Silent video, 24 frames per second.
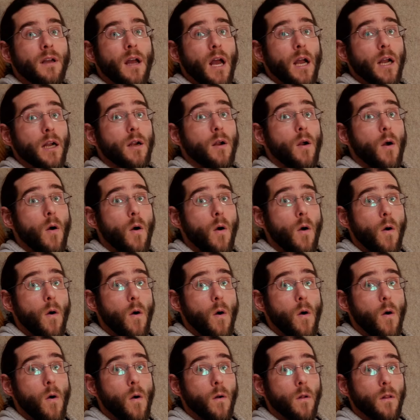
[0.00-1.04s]
A
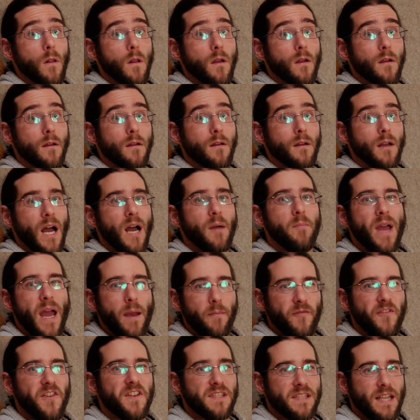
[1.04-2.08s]
goal. I'm
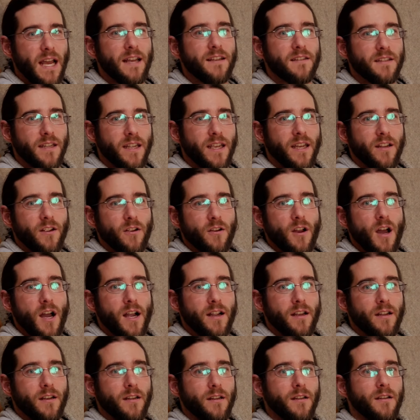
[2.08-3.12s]
emphasizing it. You're not
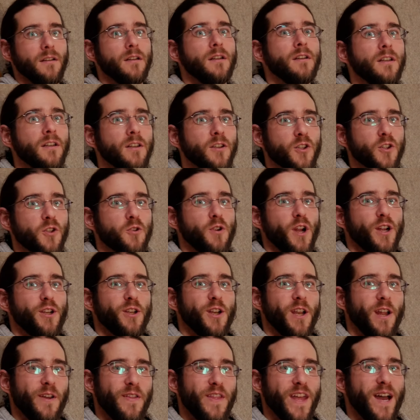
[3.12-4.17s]
going to stretch it
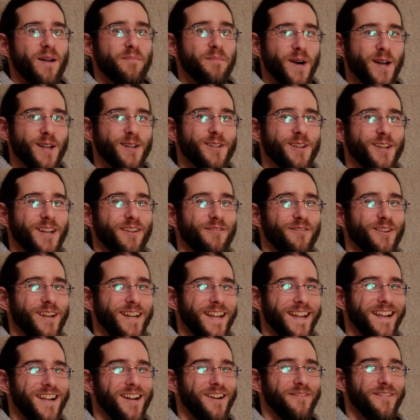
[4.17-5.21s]
out that much in
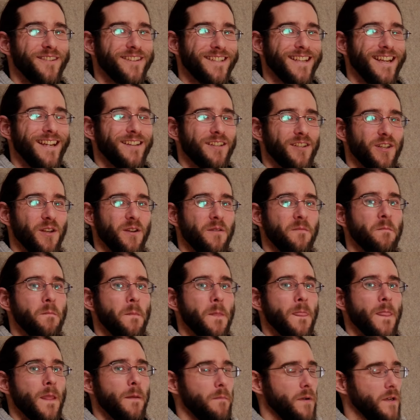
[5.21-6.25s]
everyday conversation,
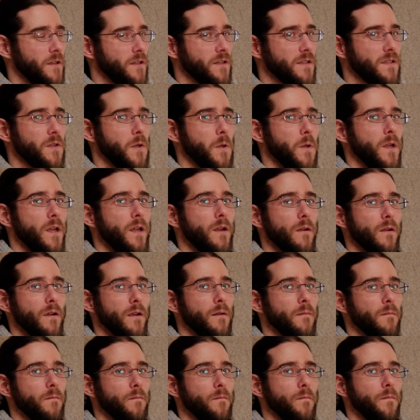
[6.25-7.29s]
but just so you hear it.
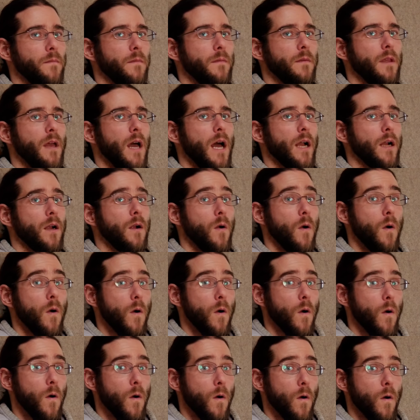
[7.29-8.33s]
A
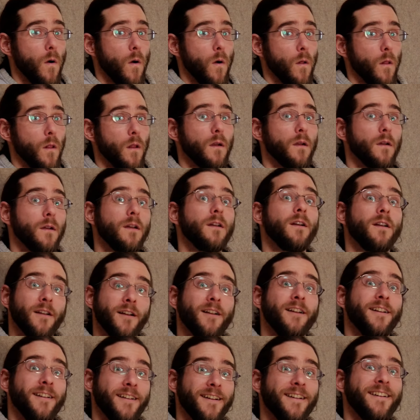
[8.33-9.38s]
goal.
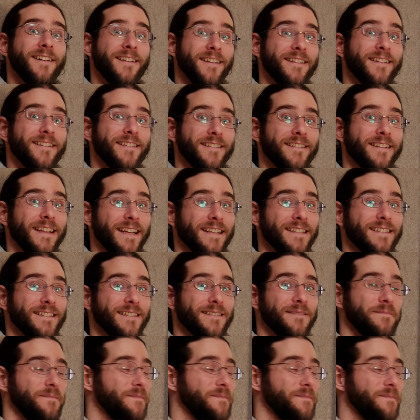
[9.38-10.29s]
Nice.